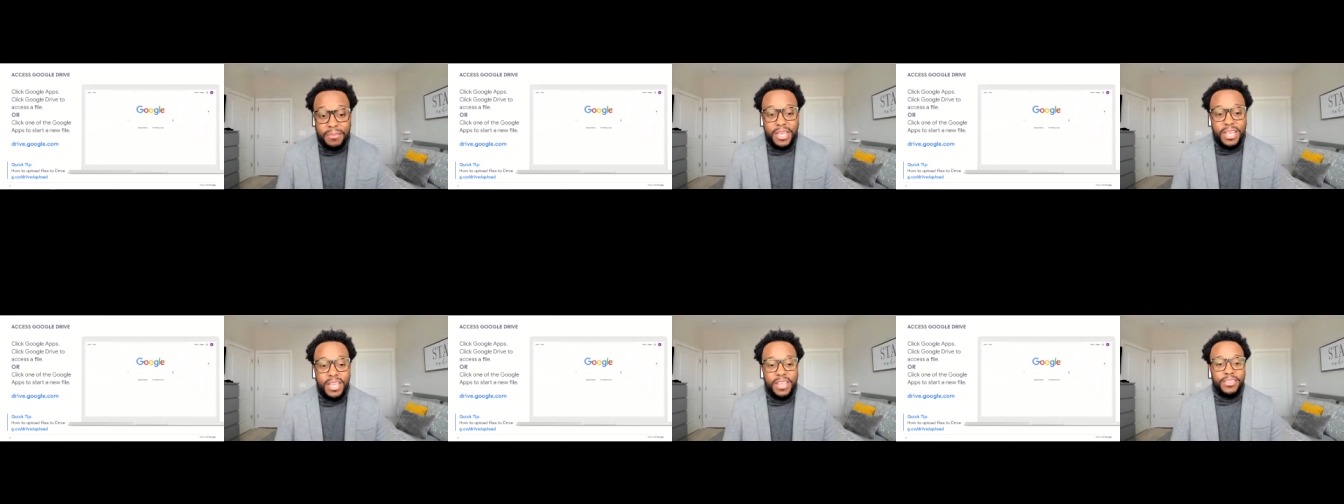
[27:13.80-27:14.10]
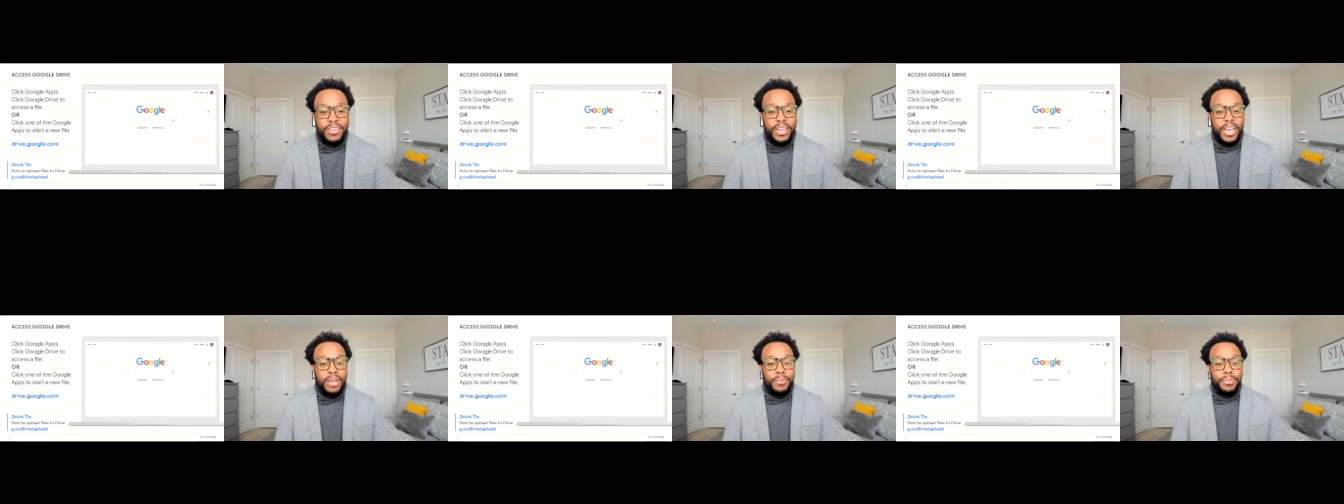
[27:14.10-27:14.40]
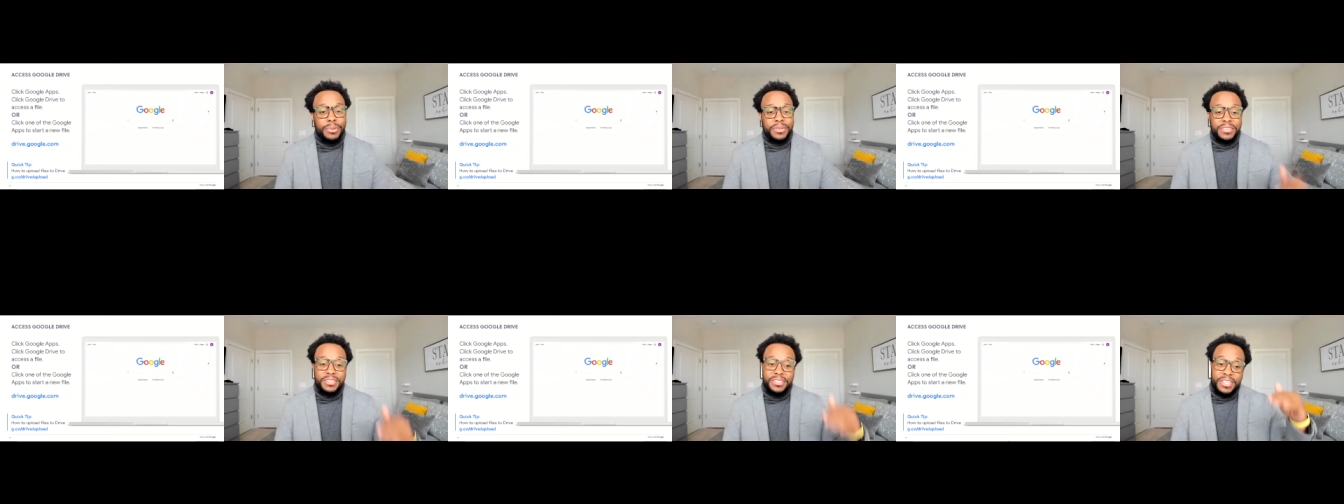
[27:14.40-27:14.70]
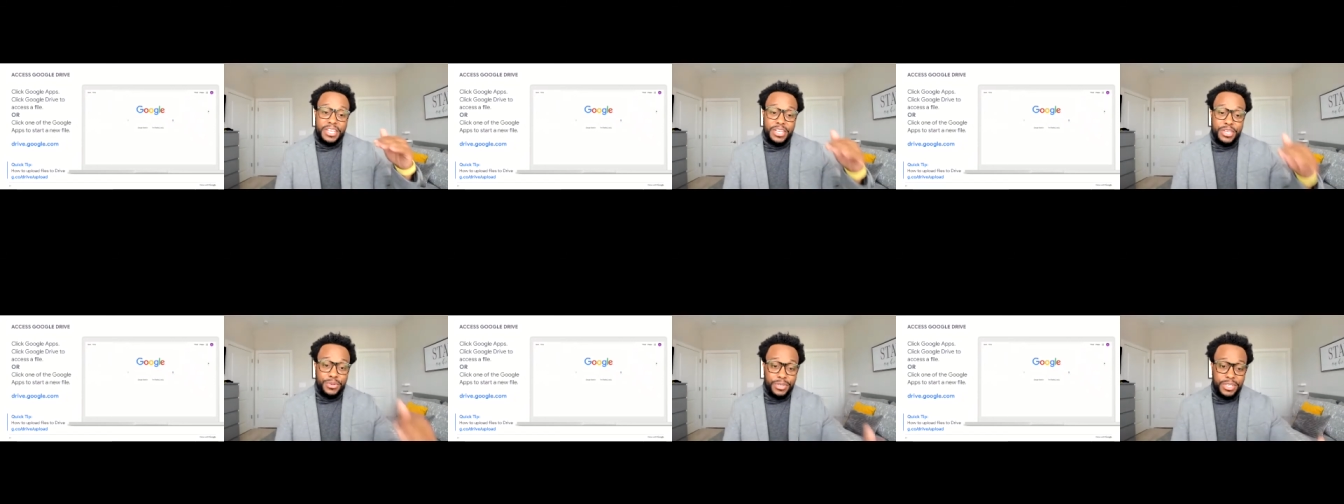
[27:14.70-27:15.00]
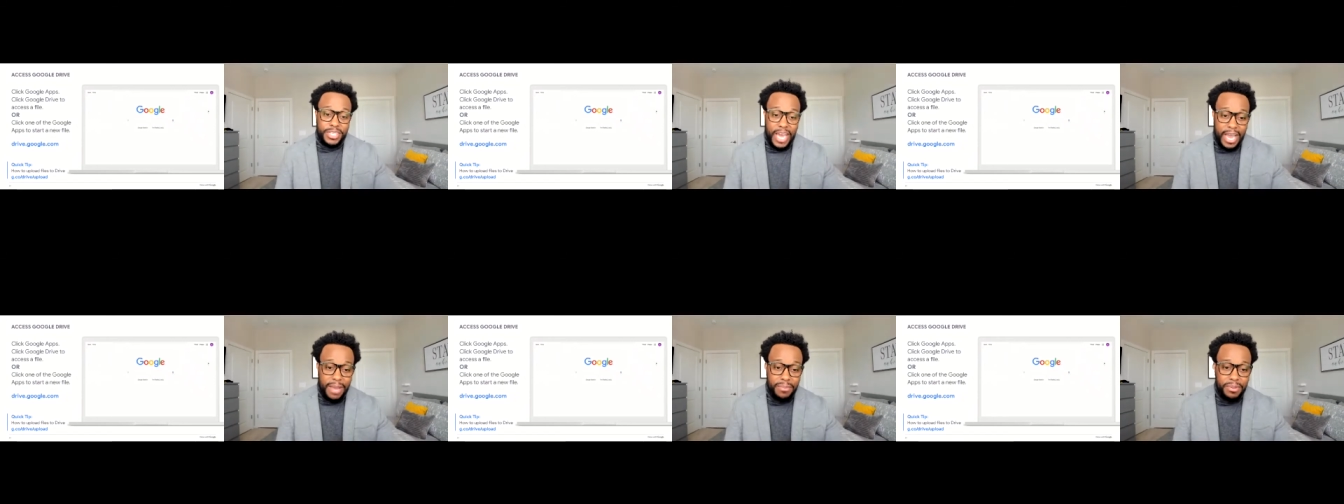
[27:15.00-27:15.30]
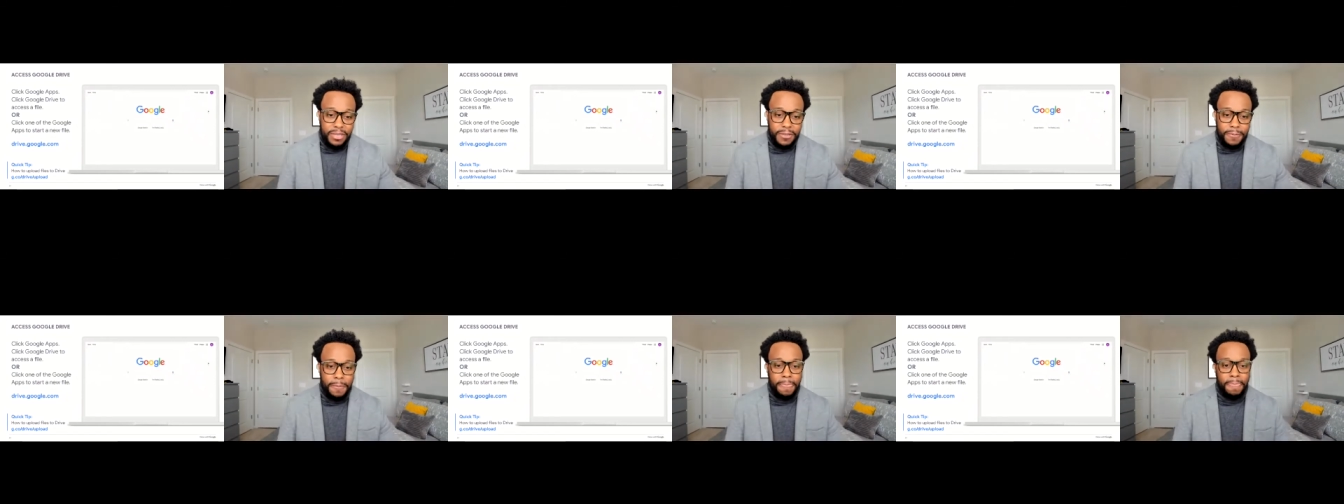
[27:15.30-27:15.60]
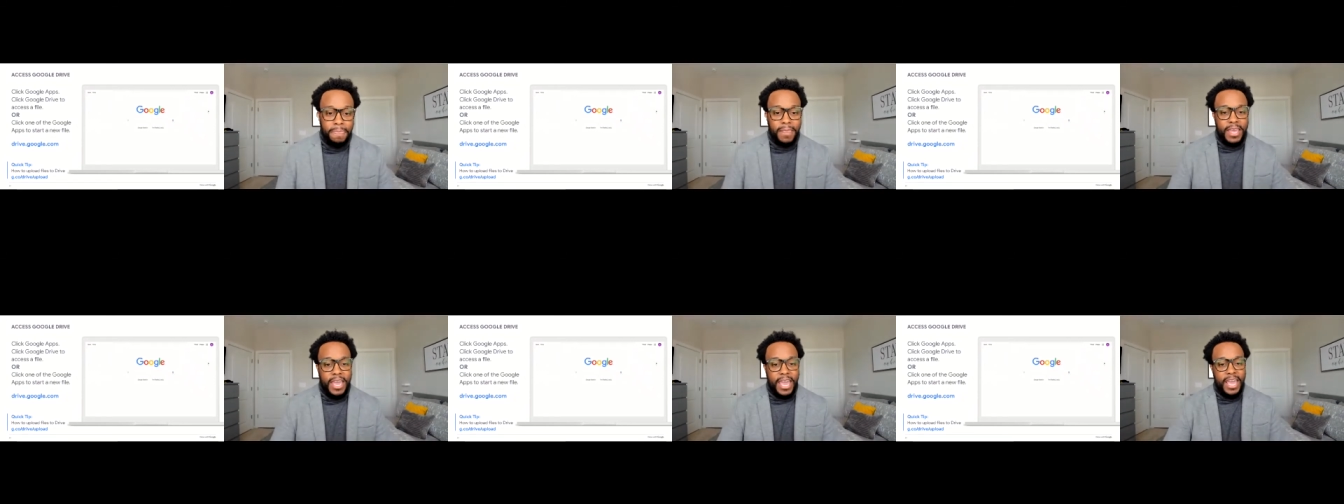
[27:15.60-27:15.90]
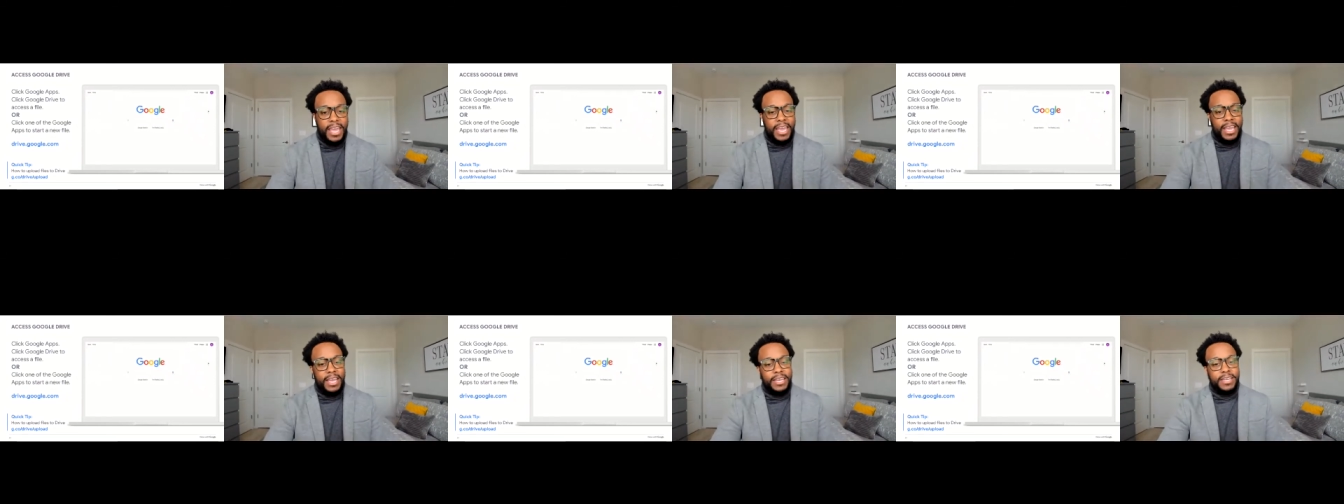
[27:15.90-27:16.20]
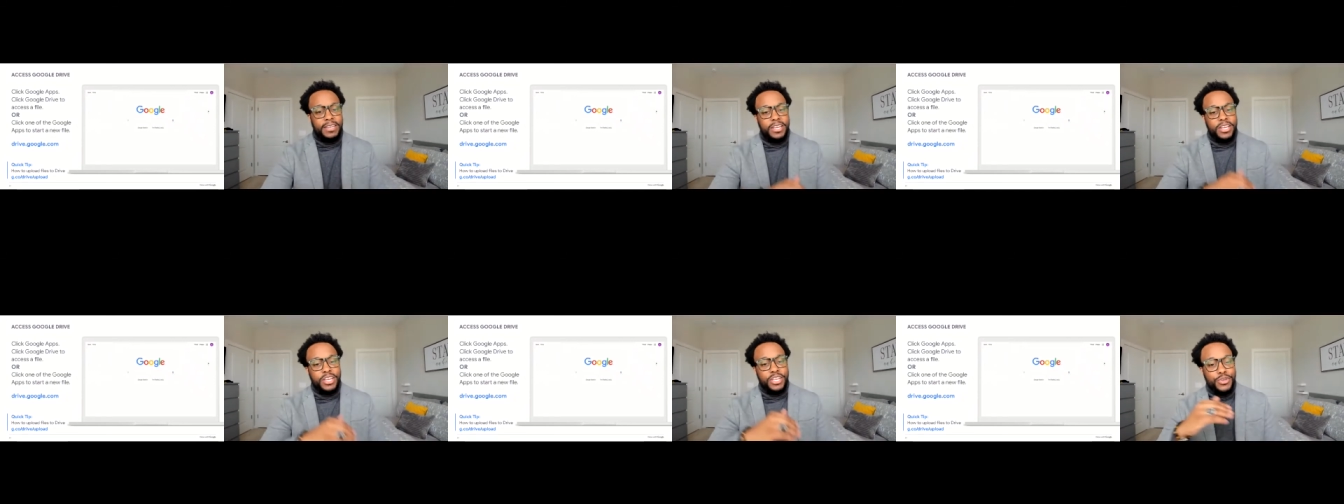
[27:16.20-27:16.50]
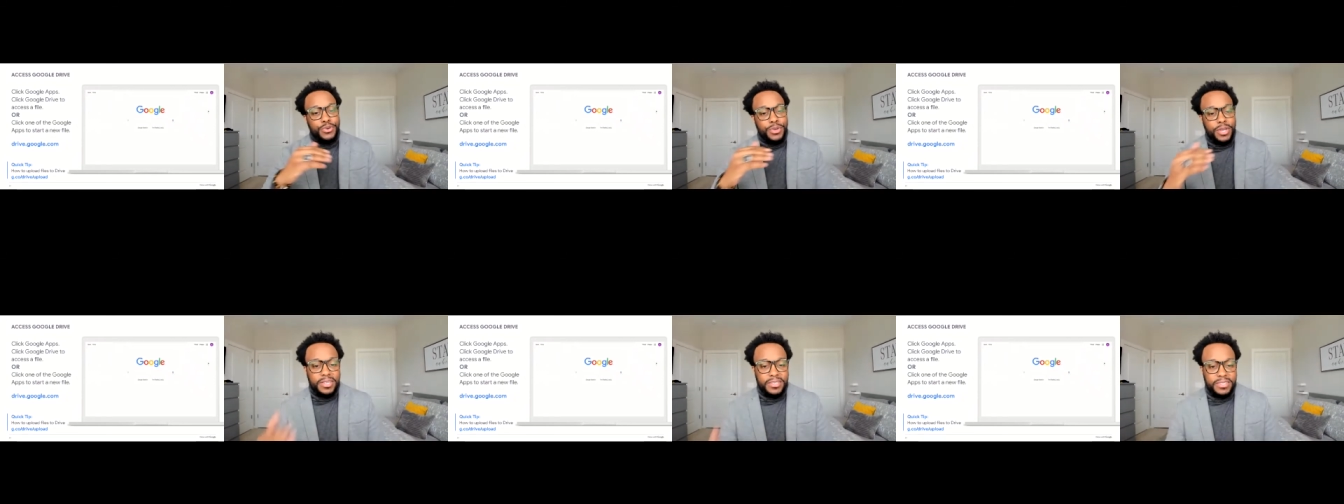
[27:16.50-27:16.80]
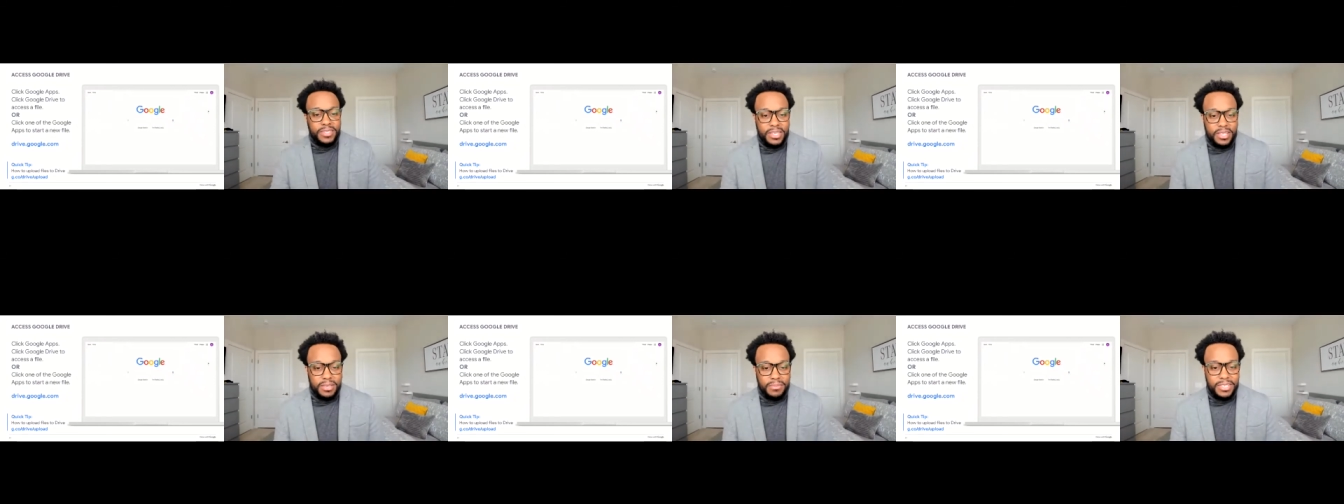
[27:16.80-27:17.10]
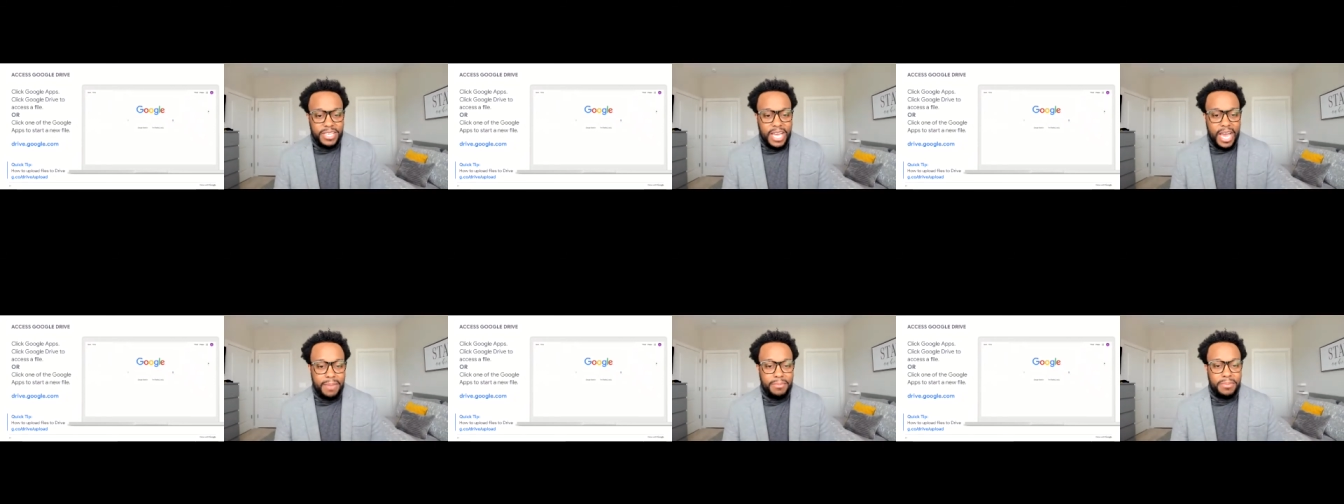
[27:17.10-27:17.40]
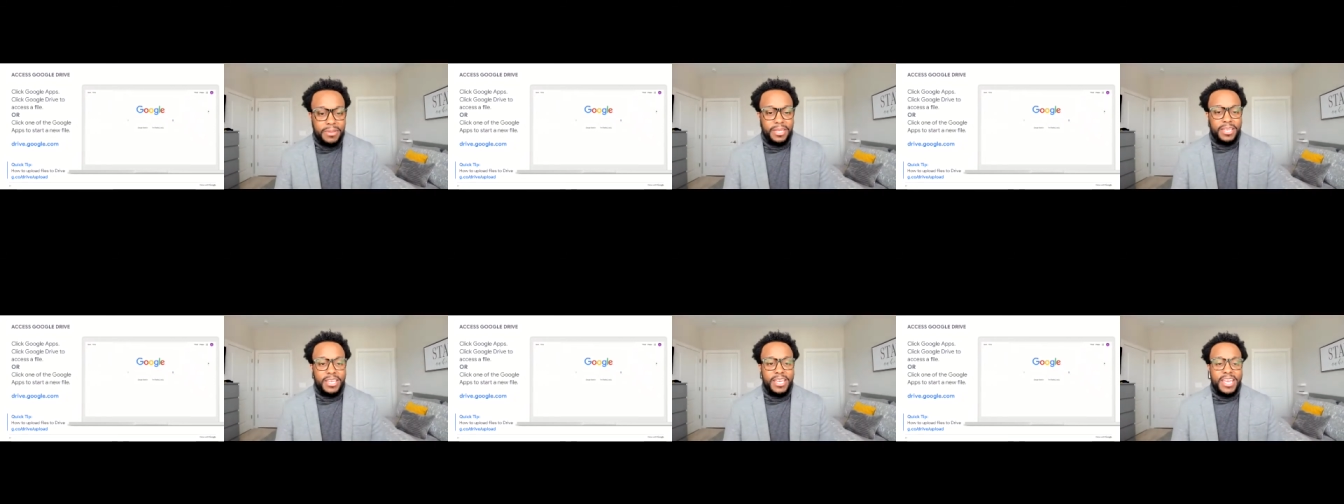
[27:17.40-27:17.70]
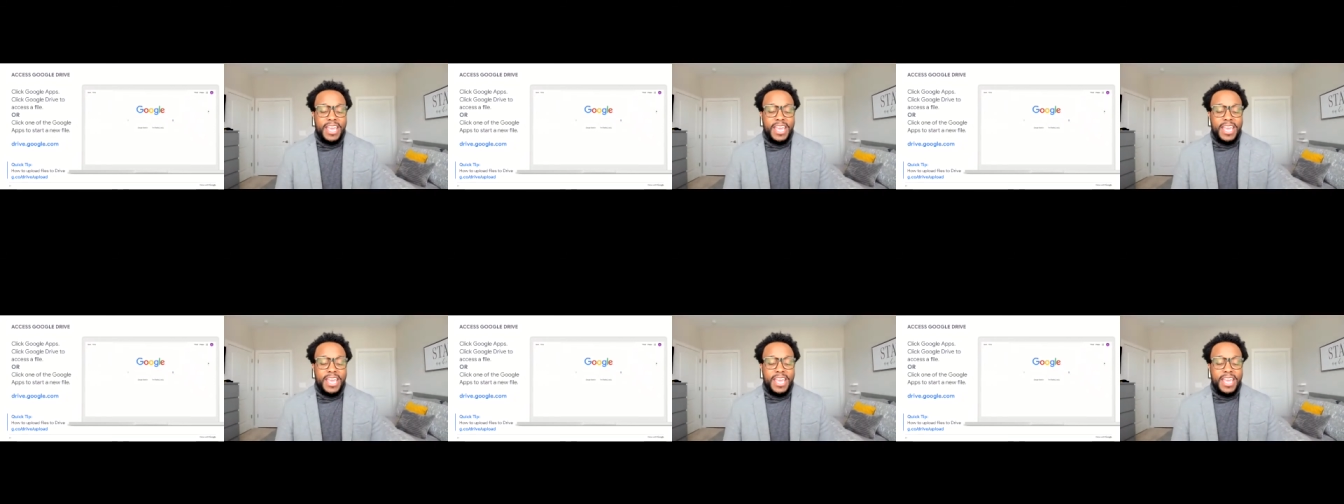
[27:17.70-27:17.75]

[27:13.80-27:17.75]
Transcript: They're able to see you typing and you can see them typing